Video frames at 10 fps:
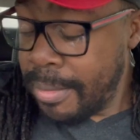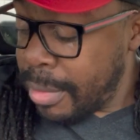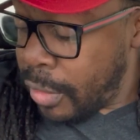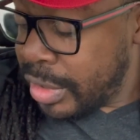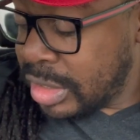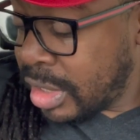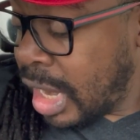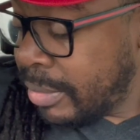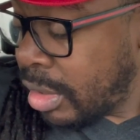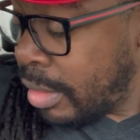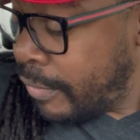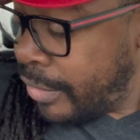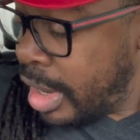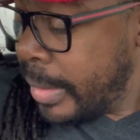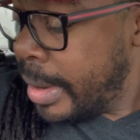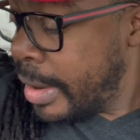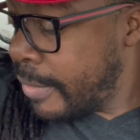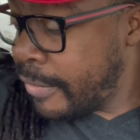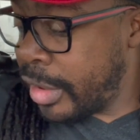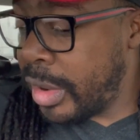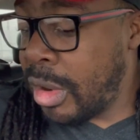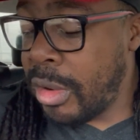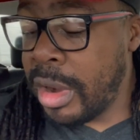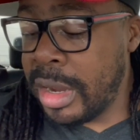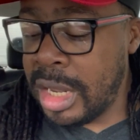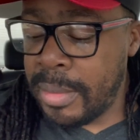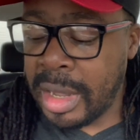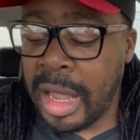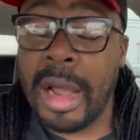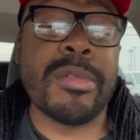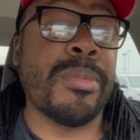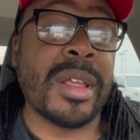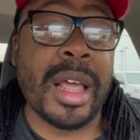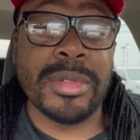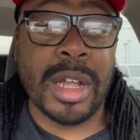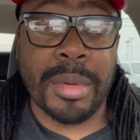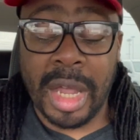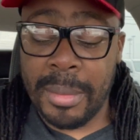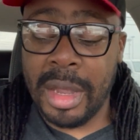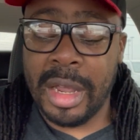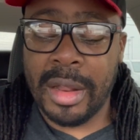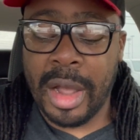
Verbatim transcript: Both of these games are very, very hard. And then my games from GameStop came in.